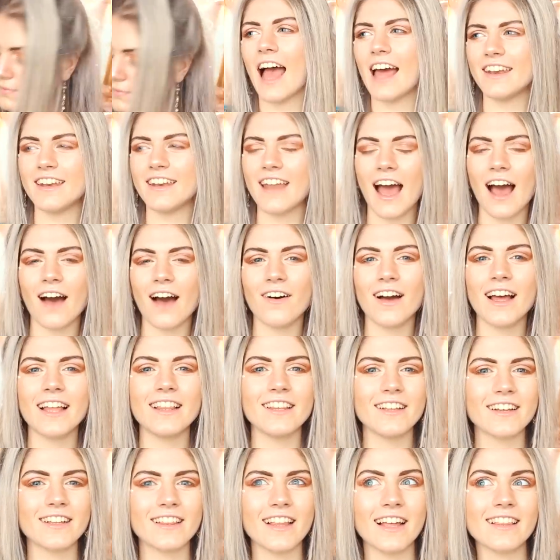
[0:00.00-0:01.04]
And now I
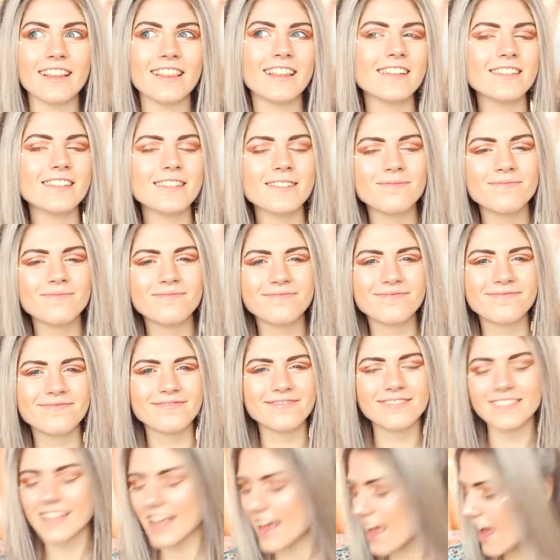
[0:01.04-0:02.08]
look like
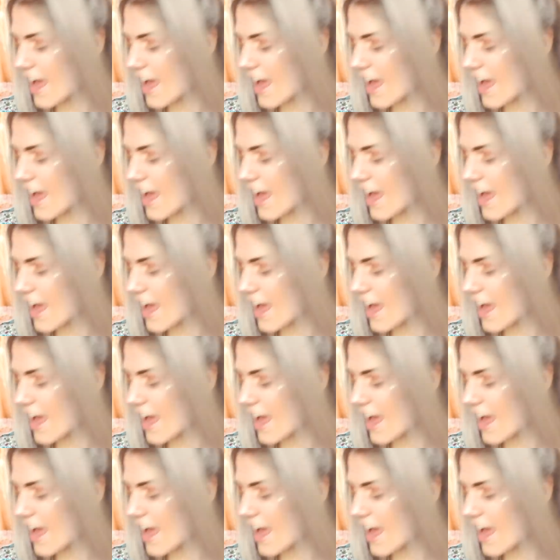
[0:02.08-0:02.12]
this.